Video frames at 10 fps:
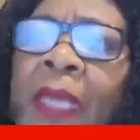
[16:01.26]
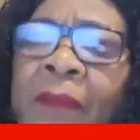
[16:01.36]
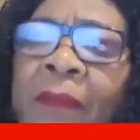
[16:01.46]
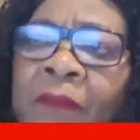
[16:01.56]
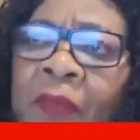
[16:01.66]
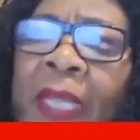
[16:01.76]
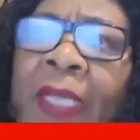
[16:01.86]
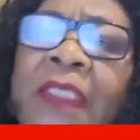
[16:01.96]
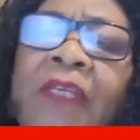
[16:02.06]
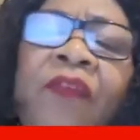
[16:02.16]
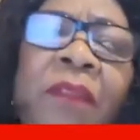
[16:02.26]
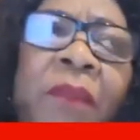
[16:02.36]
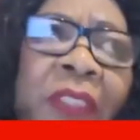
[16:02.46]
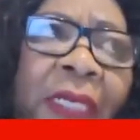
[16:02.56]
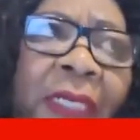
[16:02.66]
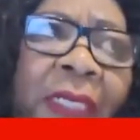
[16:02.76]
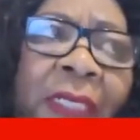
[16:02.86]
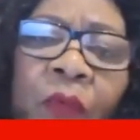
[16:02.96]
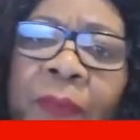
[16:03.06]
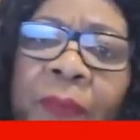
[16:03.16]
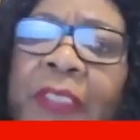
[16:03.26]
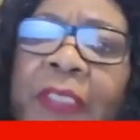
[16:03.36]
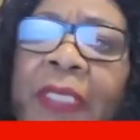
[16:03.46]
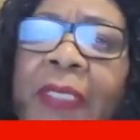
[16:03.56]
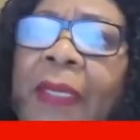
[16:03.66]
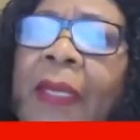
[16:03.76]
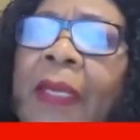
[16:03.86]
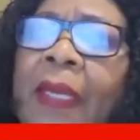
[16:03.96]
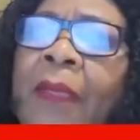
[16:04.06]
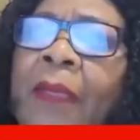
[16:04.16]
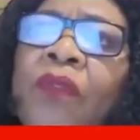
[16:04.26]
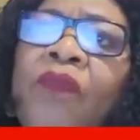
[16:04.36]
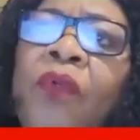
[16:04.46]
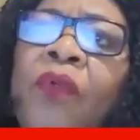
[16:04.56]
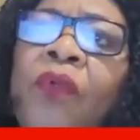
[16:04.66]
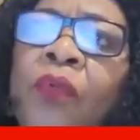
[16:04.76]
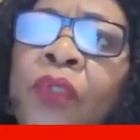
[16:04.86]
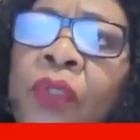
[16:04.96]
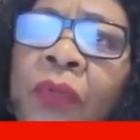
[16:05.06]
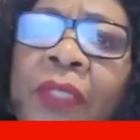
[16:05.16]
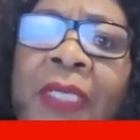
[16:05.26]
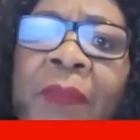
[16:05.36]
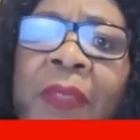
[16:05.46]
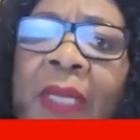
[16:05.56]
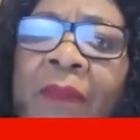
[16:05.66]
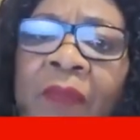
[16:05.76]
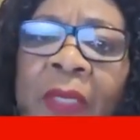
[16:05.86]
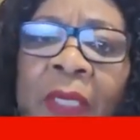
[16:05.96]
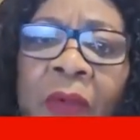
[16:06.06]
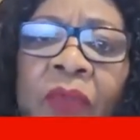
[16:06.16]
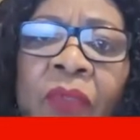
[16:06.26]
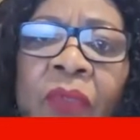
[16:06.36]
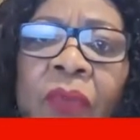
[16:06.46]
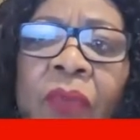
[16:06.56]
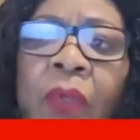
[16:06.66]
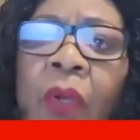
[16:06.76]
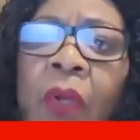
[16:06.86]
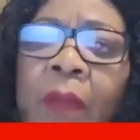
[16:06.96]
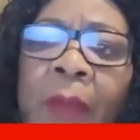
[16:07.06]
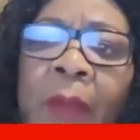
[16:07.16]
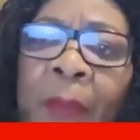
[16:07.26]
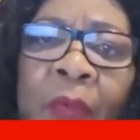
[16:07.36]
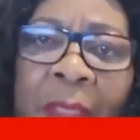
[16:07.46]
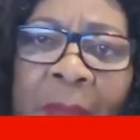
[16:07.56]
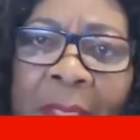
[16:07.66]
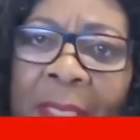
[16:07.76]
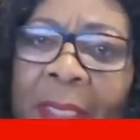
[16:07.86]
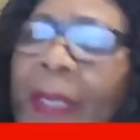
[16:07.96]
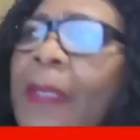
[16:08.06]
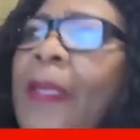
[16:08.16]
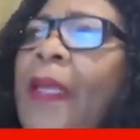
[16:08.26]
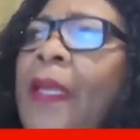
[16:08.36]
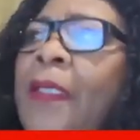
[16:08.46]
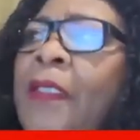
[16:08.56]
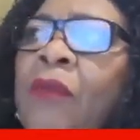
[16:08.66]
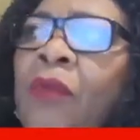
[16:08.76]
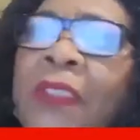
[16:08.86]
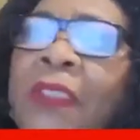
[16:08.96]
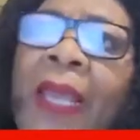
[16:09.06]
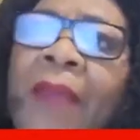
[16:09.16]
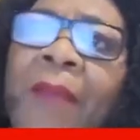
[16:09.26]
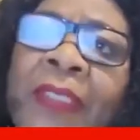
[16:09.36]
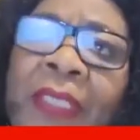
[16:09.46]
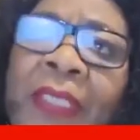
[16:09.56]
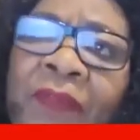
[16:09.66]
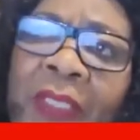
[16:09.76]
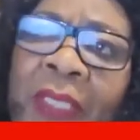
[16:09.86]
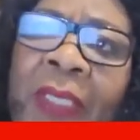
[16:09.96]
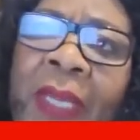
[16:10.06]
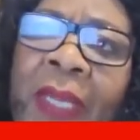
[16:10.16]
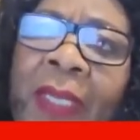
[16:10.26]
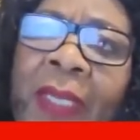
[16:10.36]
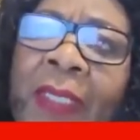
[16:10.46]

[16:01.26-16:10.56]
very active, especially in the Women's League. And most of you know that I became very close to Mama Winnie Mandela. And in no time, I served in her